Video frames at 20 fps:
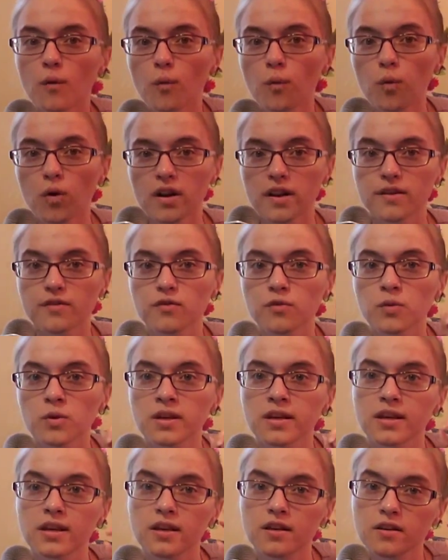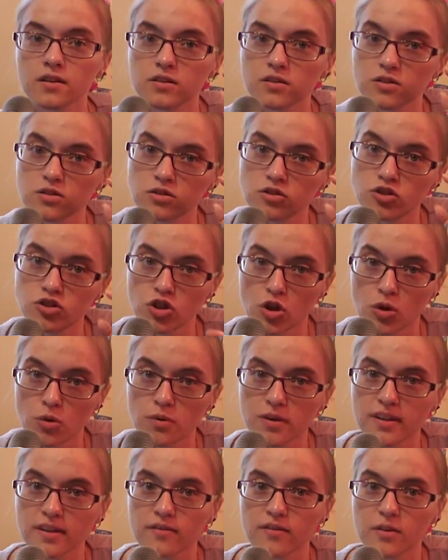what if we
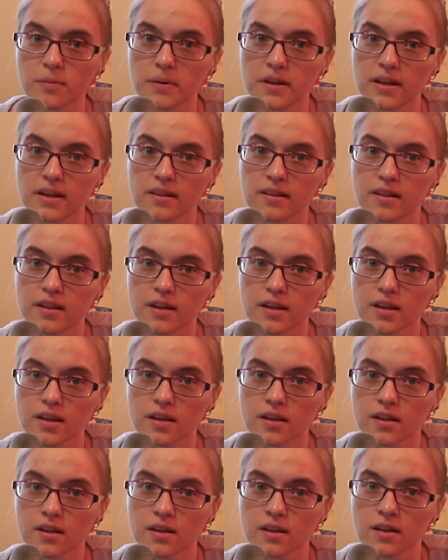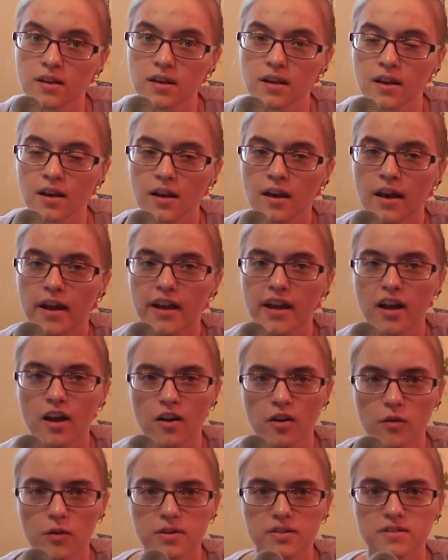don't give him anything? And
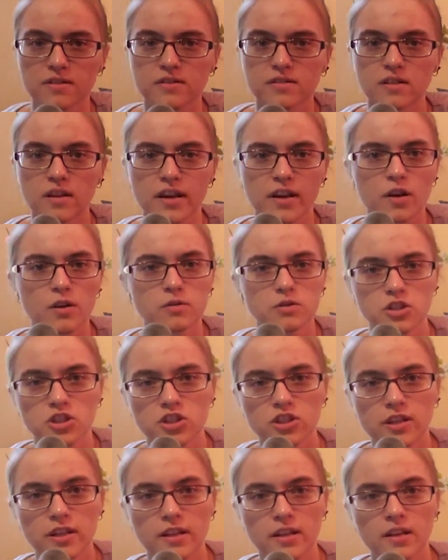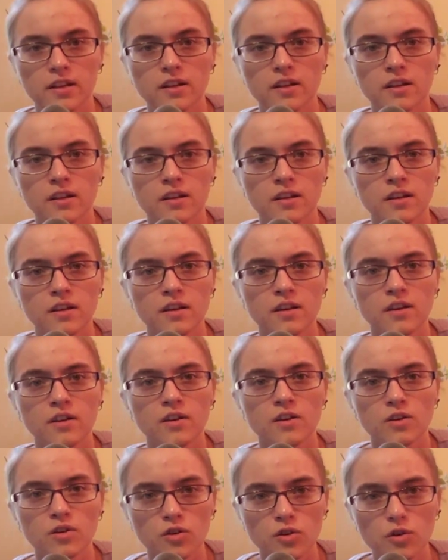Conquest is like, oh shit,
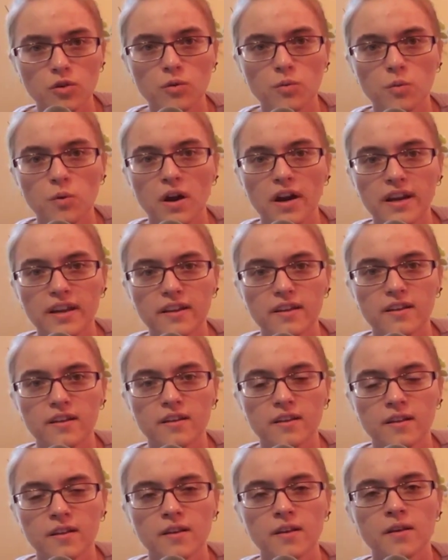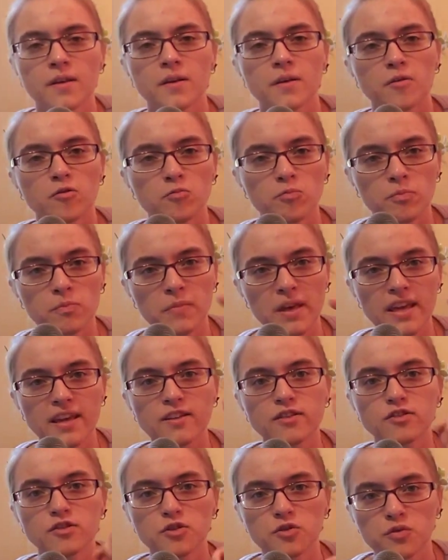you're right.
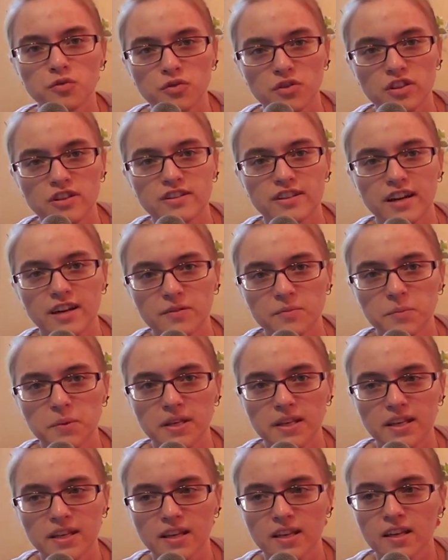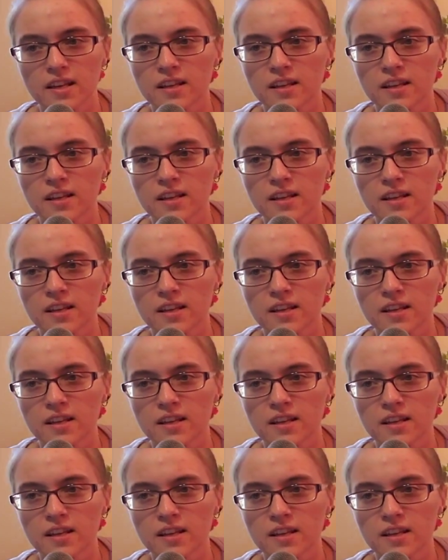Make do for the time being.